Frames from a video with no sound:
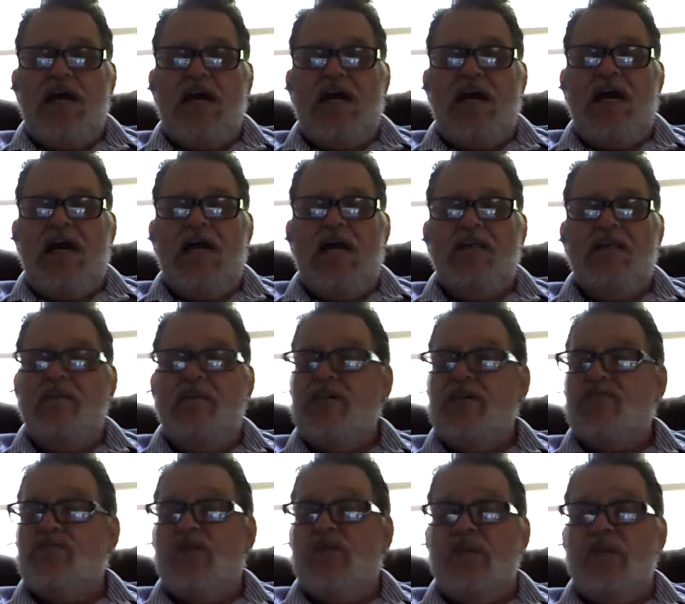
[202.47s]
and the
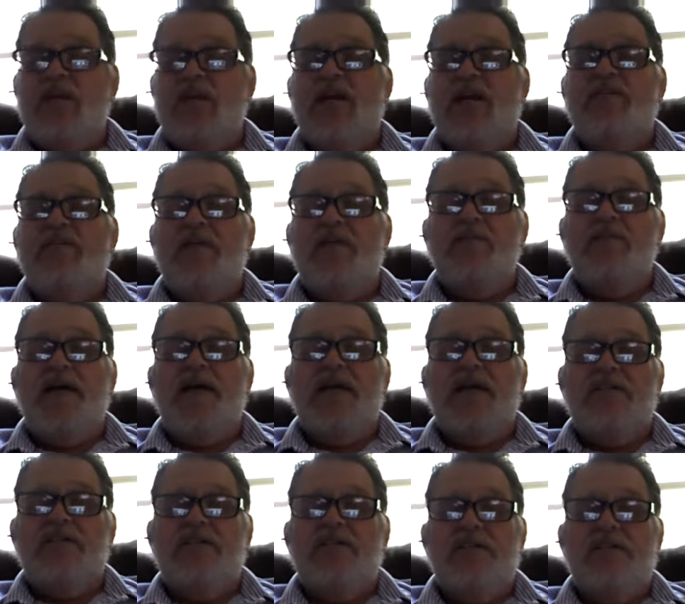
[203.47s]
mistreatment of
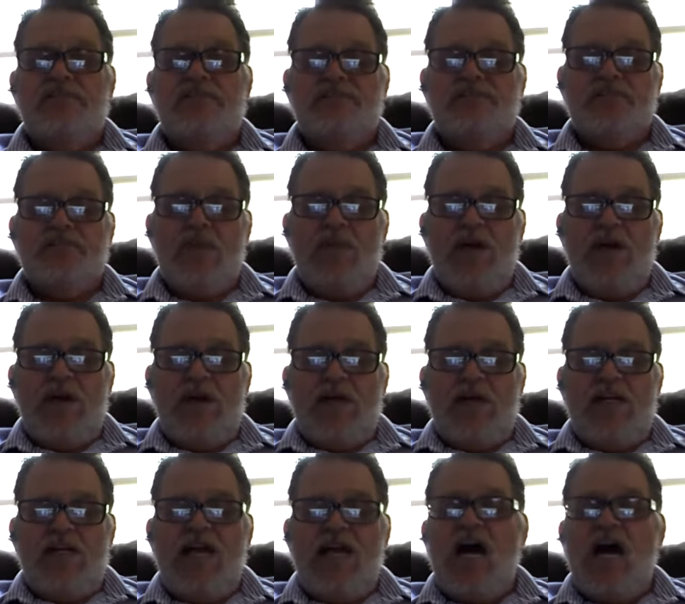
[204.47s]
inmates.
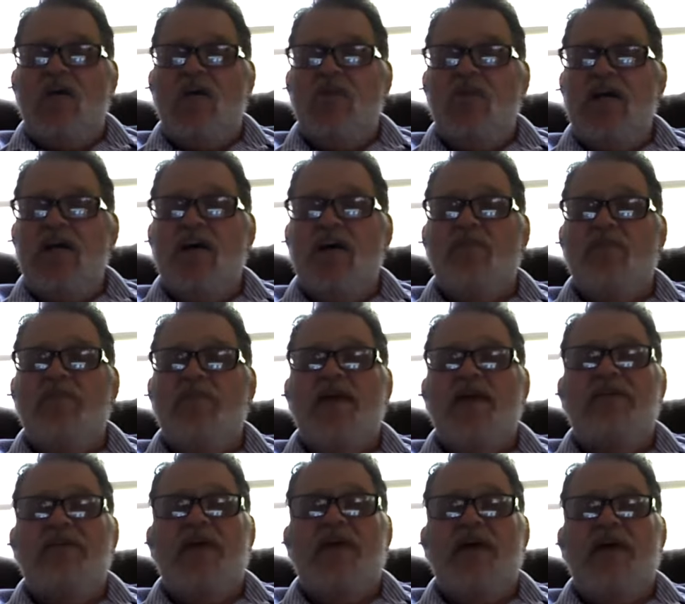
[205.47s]
Now, we don't
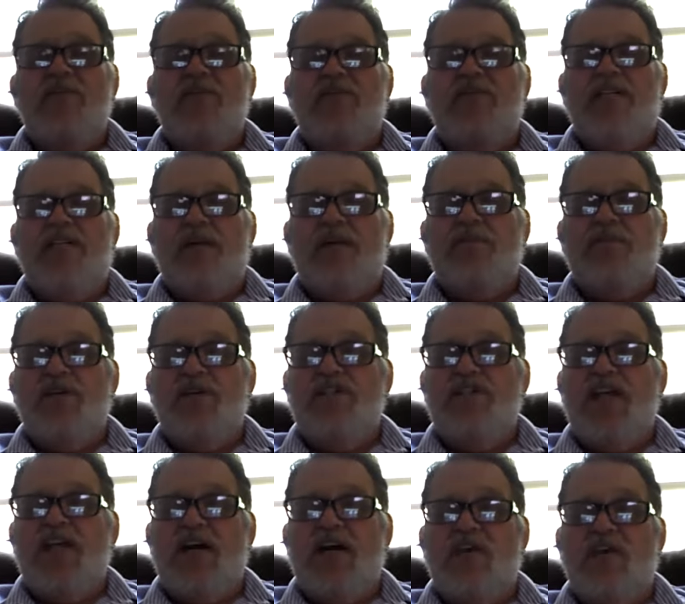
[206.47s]
believe every single
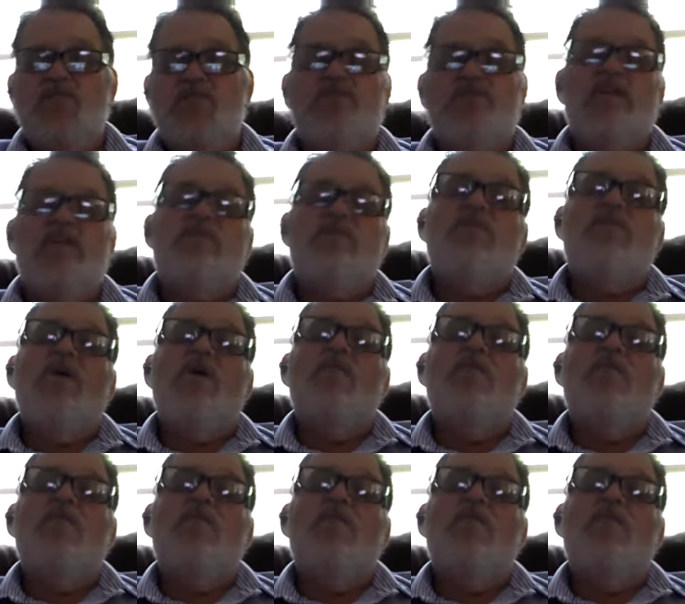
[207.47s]
person that goes to the parole